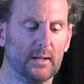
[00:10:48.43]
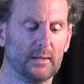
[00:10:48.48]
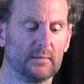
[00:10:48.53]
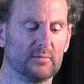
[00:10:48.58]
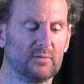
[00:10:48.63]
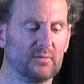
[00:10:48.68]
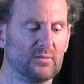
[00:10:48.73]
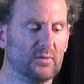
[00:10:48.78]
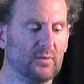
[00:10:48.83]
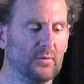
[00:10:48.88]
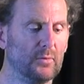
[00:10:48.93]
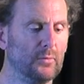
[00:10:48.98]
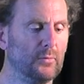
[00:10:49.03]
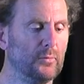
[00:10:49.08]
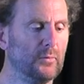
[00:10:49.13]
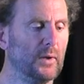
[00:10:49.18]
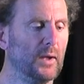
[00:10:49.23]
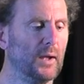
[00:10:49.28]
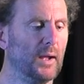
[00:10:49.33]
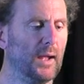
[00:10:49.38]

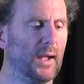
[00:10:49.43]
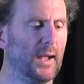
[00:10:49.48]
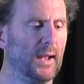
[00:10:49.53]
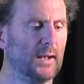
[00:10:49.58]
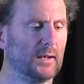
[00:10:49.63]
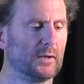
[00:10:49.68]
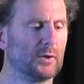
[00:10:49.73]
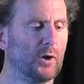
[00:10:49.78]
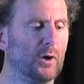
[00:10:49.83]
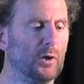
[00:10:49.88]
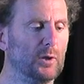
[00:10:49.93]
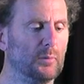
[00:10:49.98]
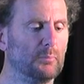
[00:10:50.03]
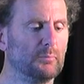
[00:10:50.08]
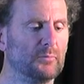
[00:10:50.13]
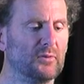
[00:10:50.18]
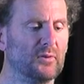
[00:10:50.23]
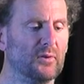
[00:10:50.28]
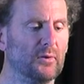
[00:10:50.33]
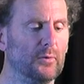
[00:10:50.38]
2 and column
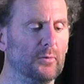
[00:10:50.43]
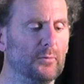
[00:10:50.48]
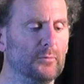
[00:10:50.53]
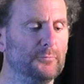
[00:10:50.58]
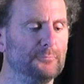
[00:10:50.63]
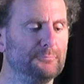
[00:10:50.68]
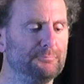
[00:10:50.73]
2.